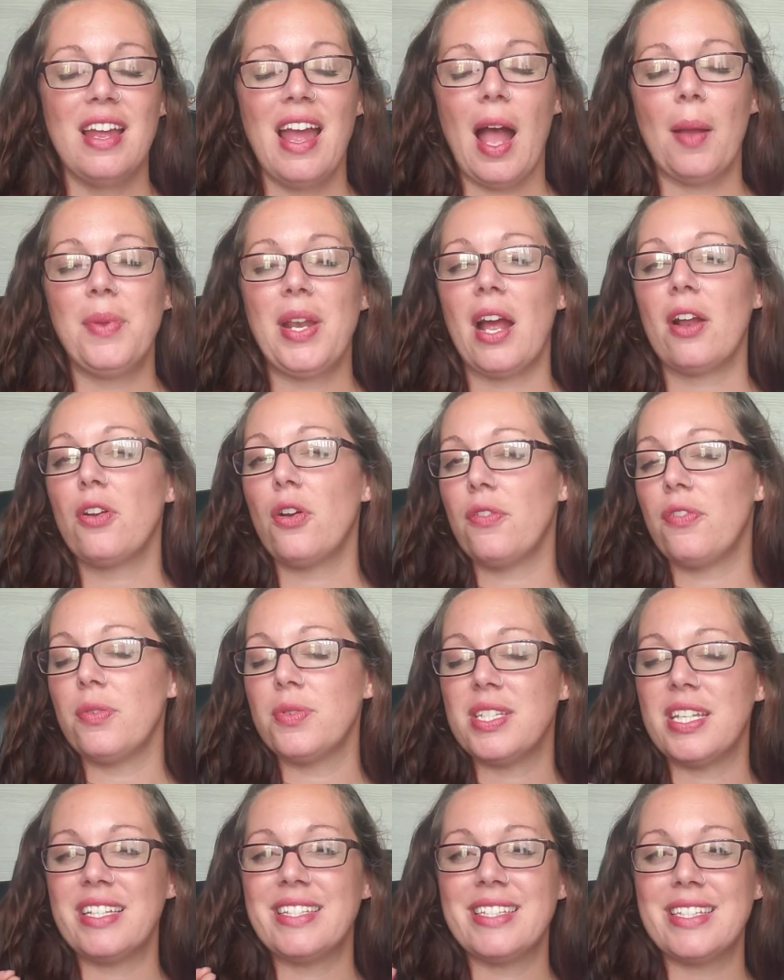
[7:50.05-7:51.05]
I mean, I don't know if it
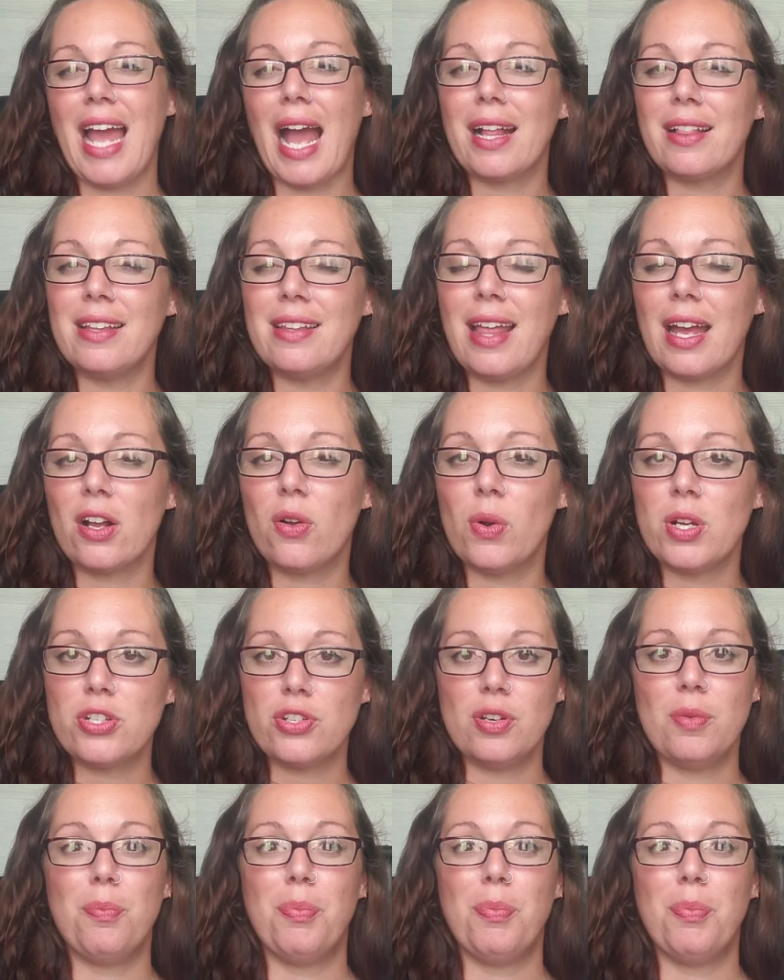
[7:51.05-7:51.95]
was exactly that question,